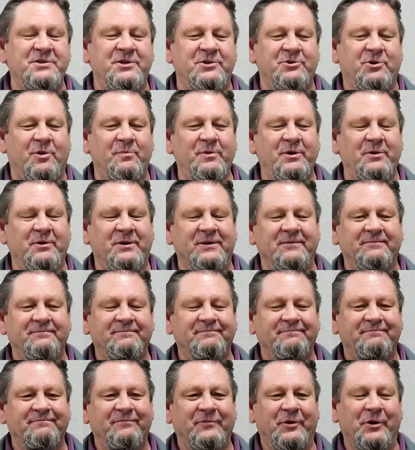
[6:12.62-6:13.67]
and Norm Duke.
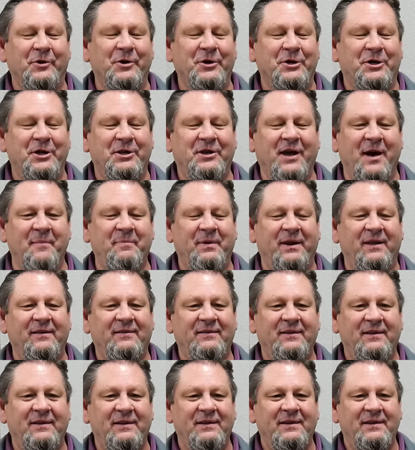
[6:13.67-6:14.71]
You're in good company.
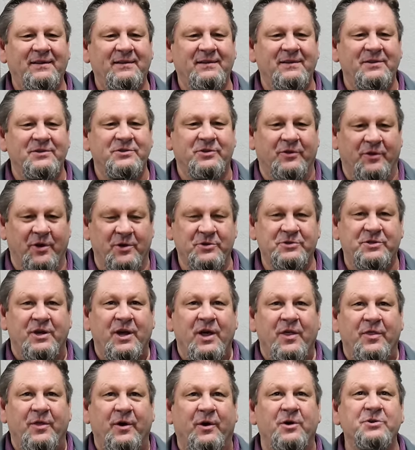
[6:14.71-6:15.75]

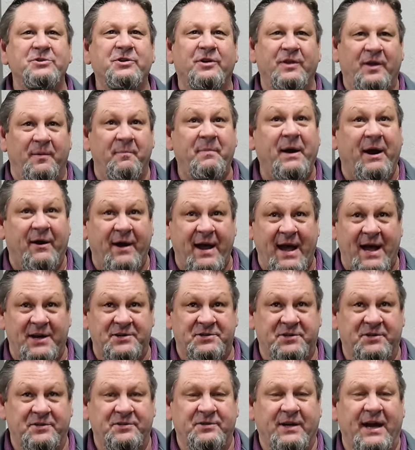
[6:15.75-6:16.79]
And Barry
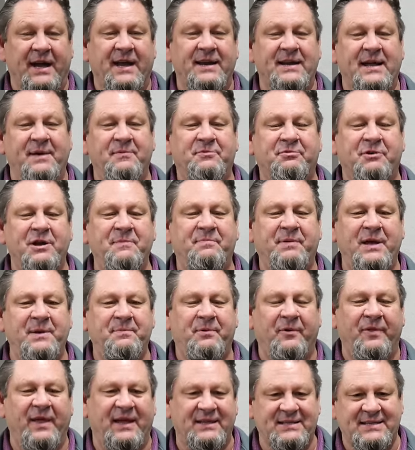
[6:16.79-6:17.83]
Asher. So I can name three
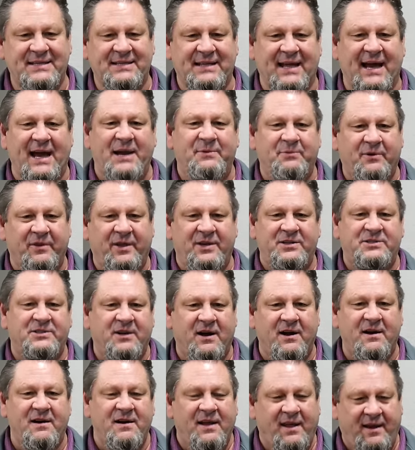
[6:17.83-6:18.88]
people that slide where they
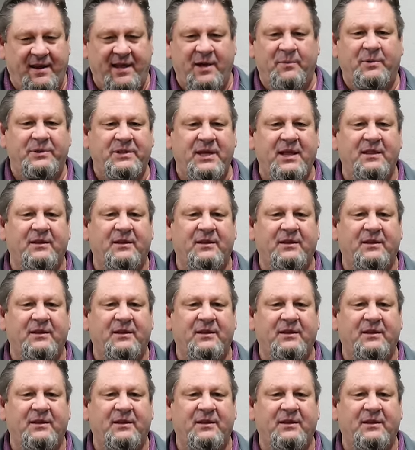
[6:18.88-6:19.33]
start and hit what they